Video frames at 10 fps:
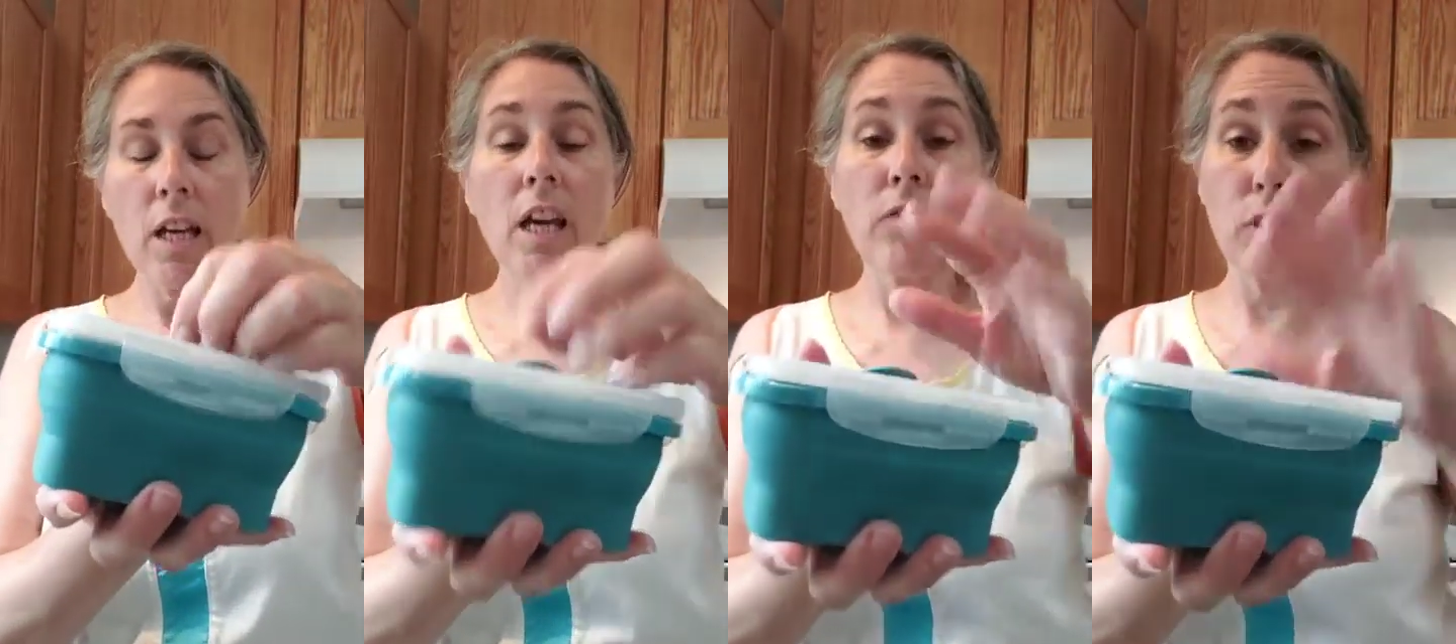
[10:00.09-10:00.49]

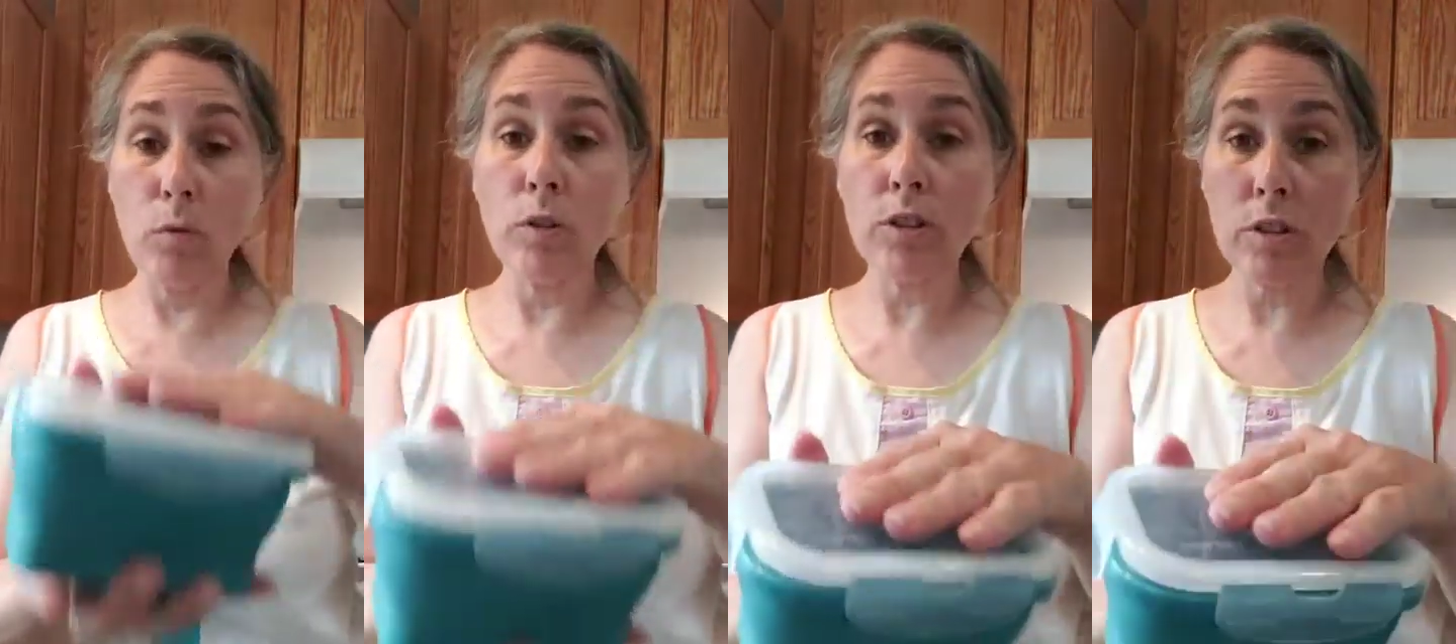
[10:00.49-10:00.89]
If you
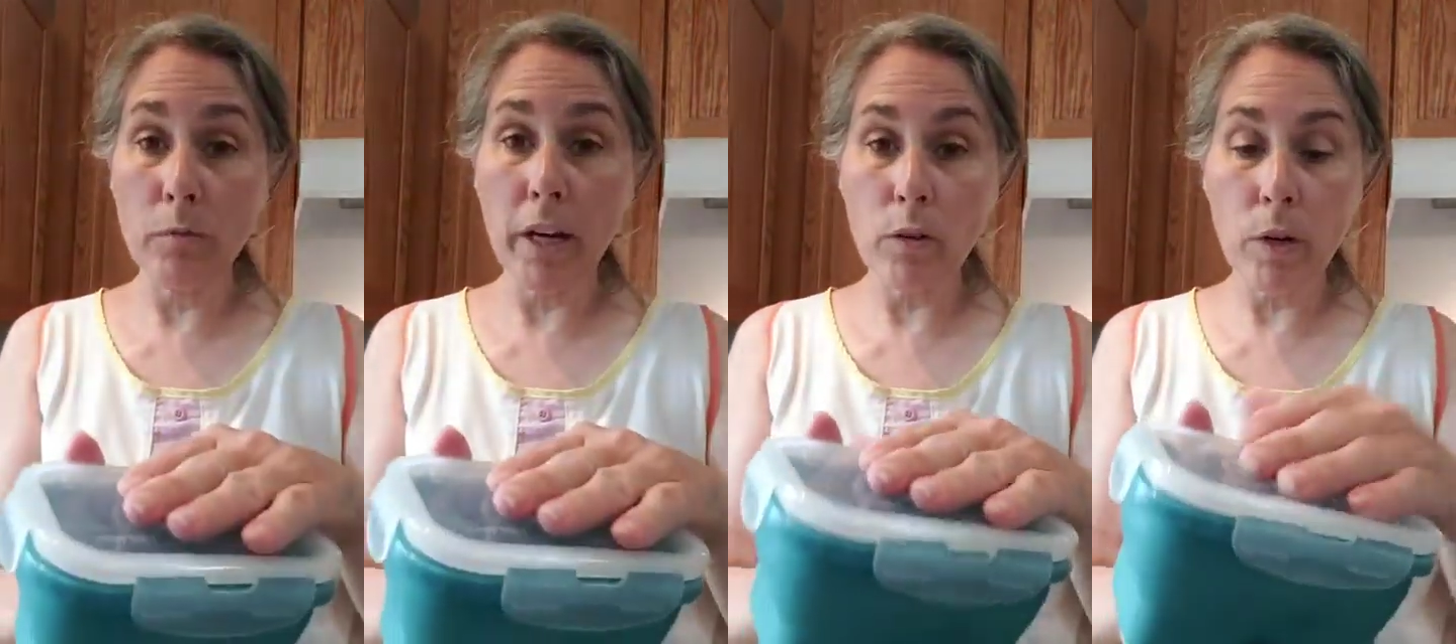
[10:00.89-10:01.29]
were to
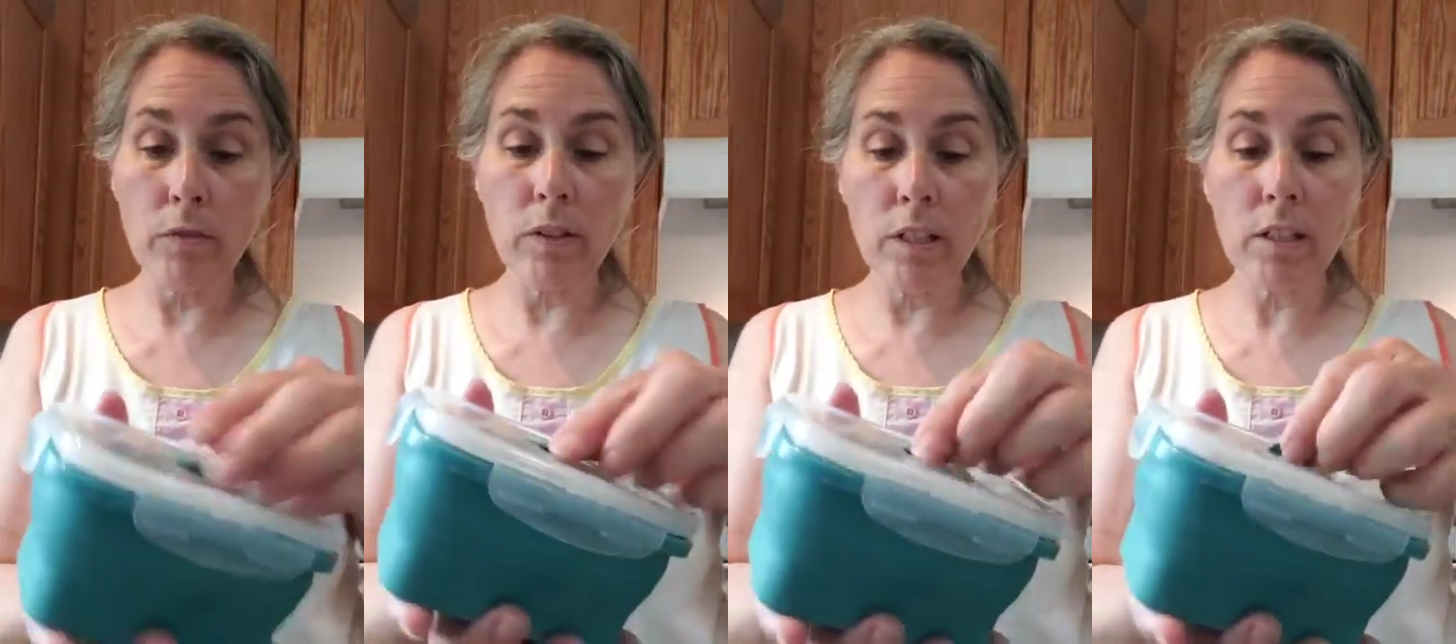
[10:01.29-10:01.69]
microwave
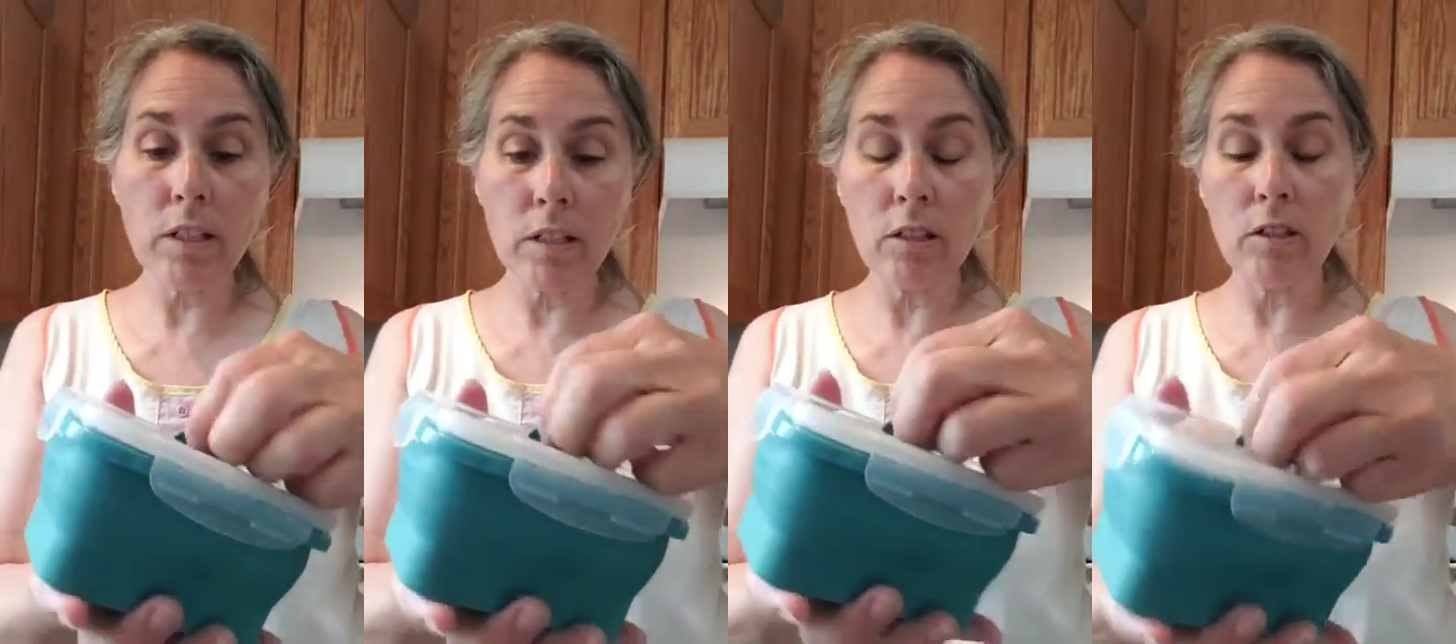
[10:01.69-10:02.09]
in this,
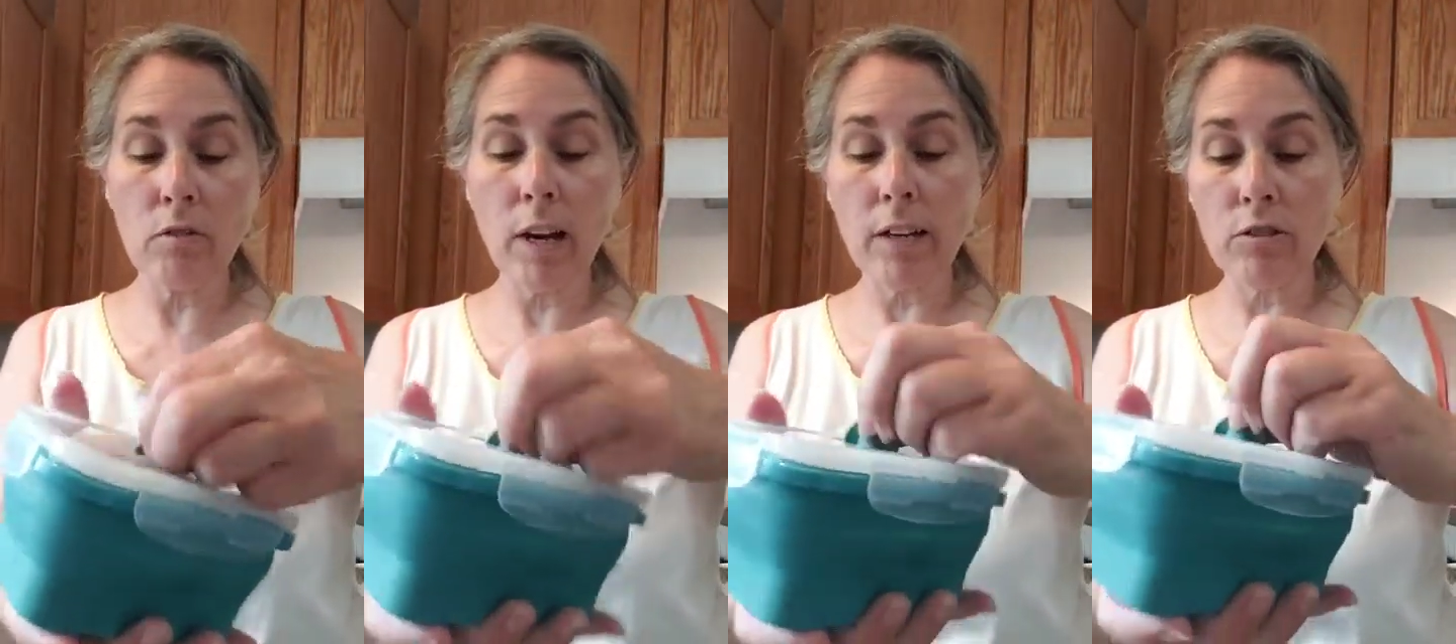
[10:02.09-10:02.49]

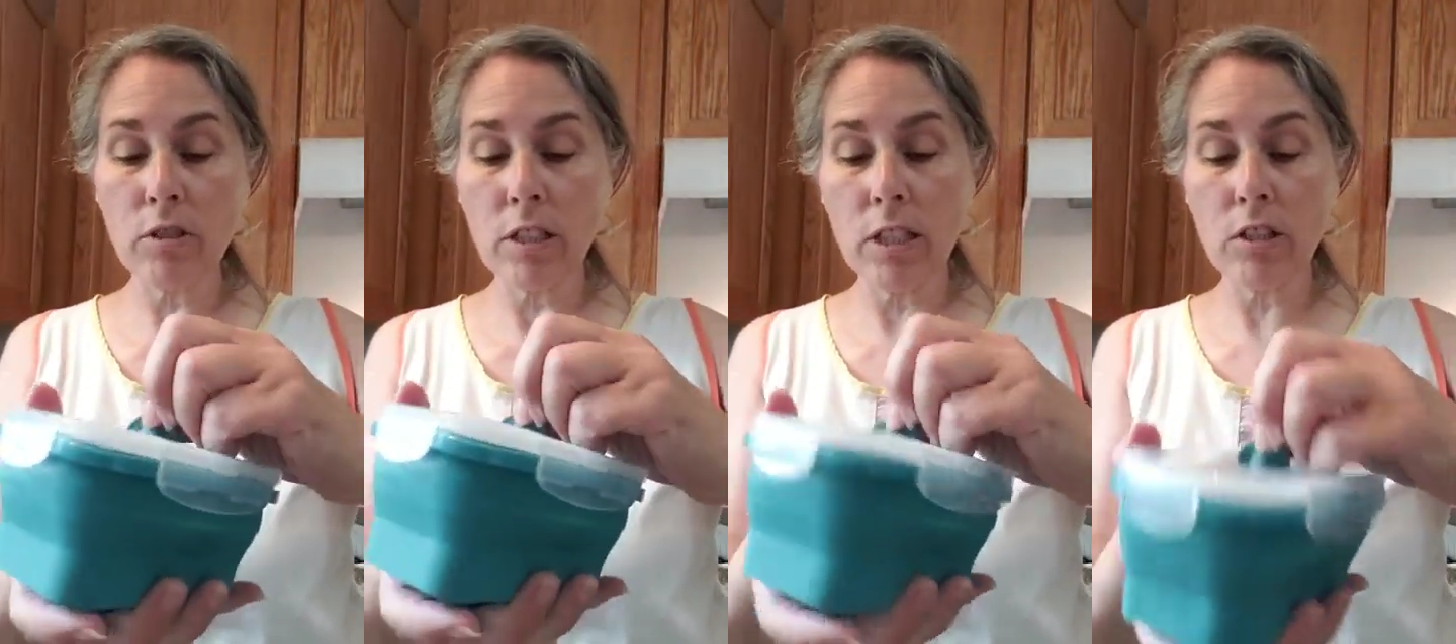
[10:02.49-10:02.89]
you
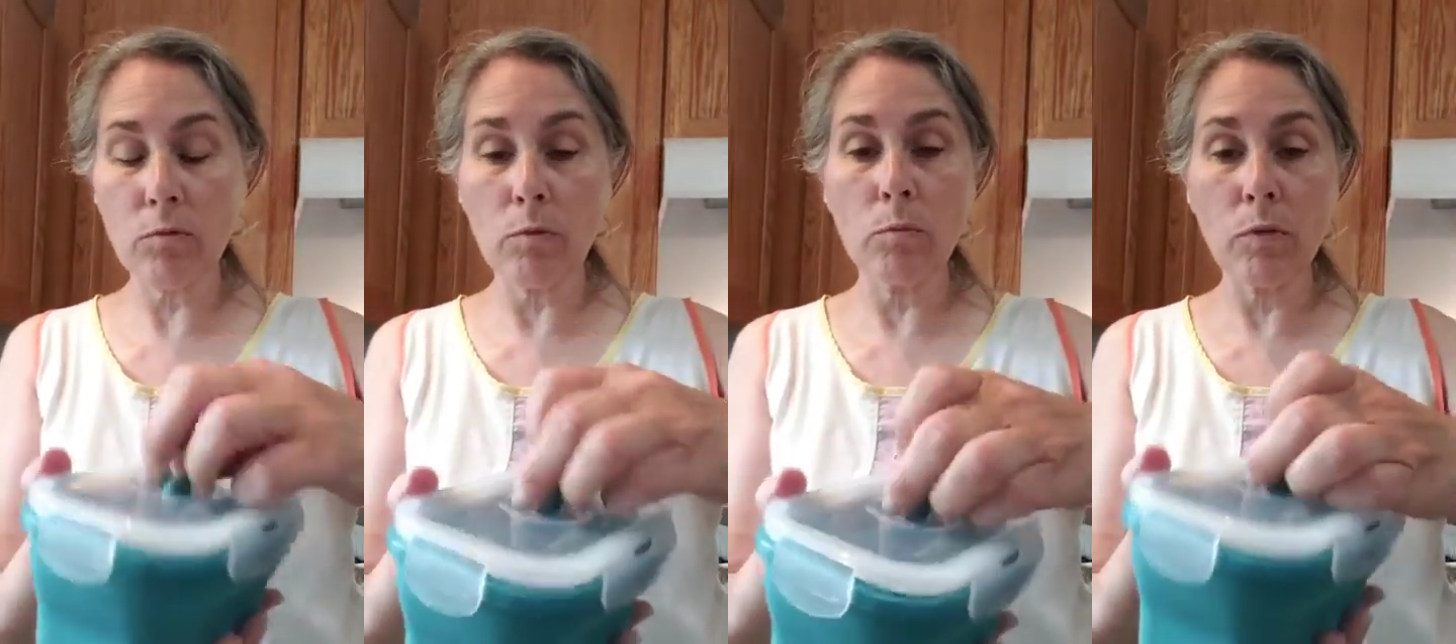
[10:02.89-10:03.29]
actually need to
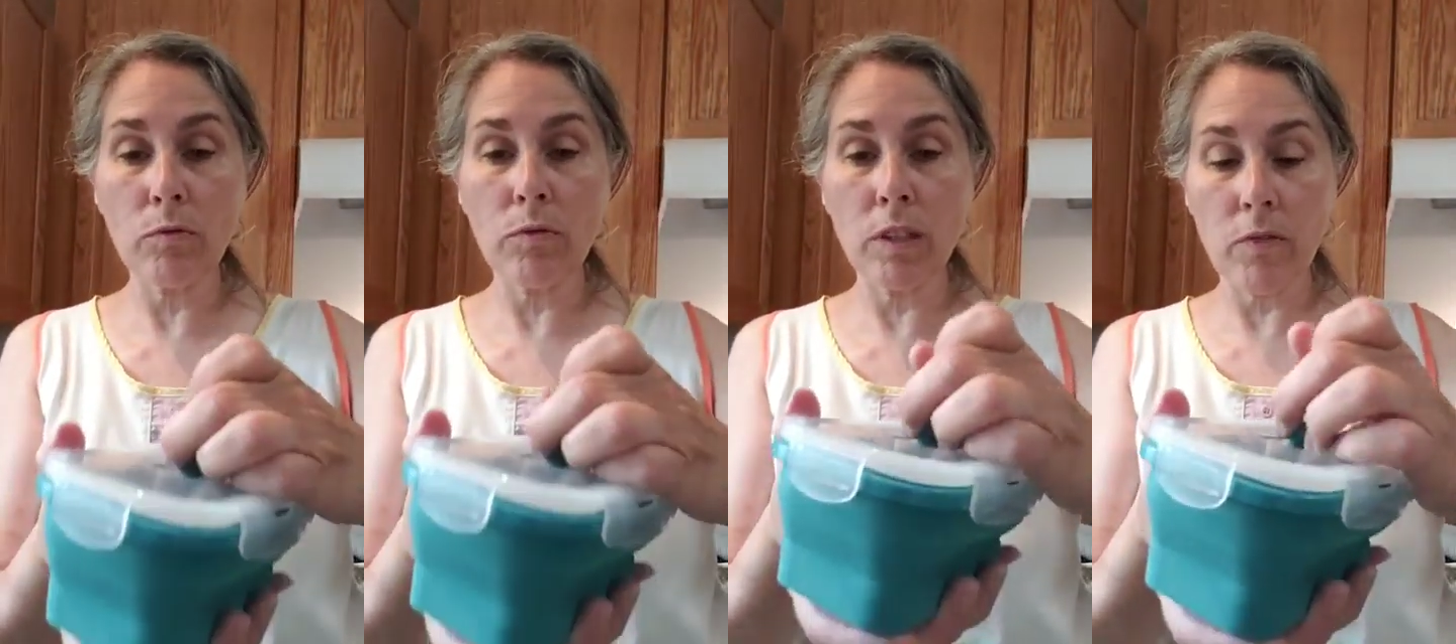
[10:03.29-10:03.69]
remove the